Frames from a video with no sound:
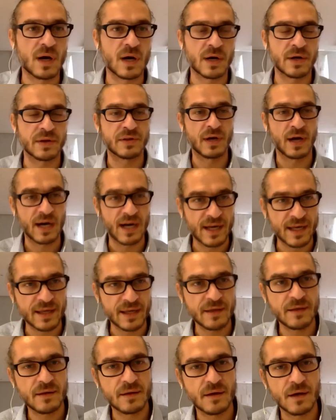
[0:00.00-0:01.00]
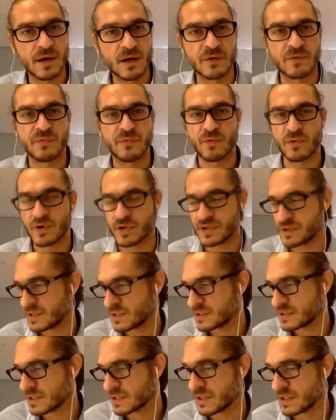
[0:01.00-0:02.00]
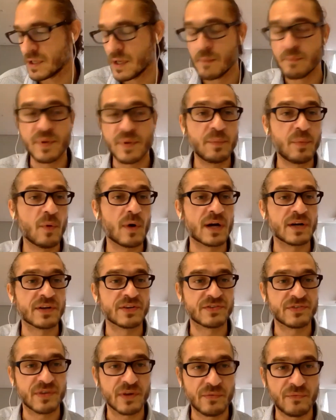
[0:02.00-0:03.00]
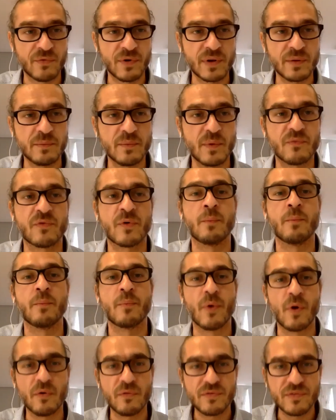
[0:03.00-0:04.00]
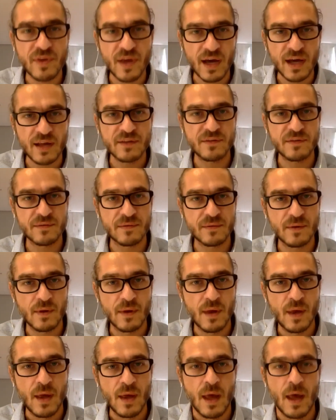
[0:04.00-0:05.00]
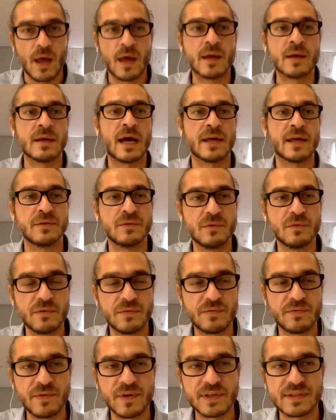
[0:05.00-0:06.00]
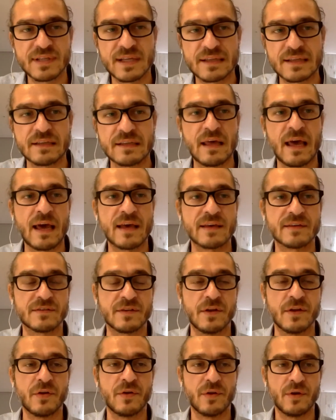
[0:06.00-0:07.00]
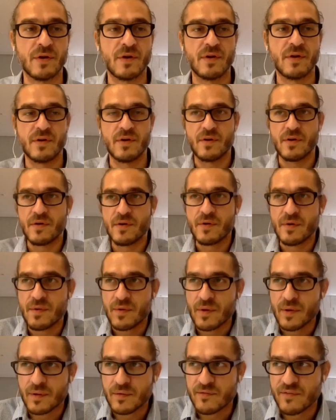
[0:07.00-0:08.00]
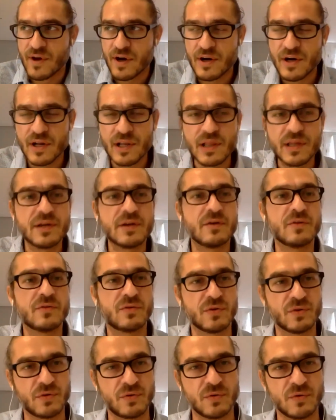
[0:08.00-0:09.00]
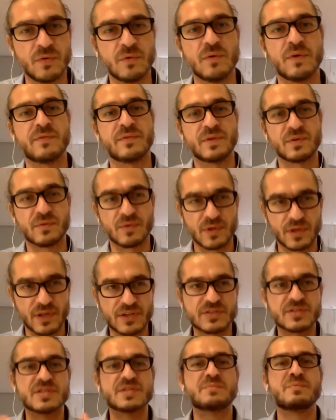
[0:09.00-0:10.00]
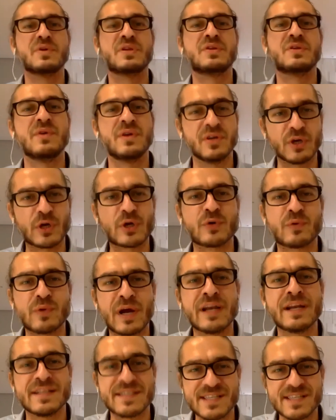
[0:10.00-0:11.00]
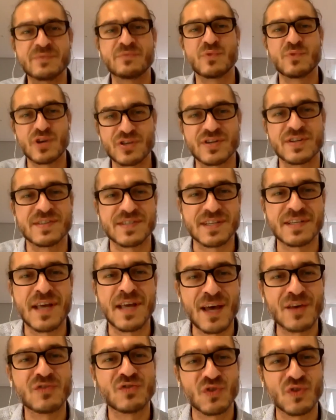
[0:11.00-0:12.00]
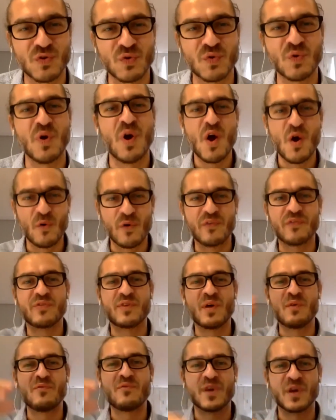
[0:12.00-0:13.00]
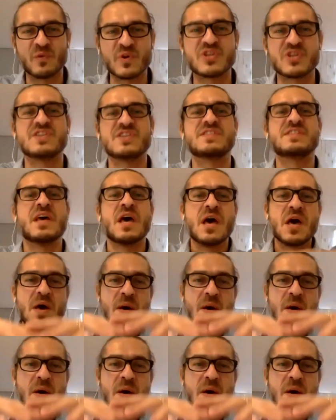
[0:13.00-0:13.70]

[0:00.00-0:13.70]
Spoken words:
are dying. Unfortunately, people are suffering from both sides. And I do think that it has very little to do with the relations between Ukrainians and Russians. It has to do with something which is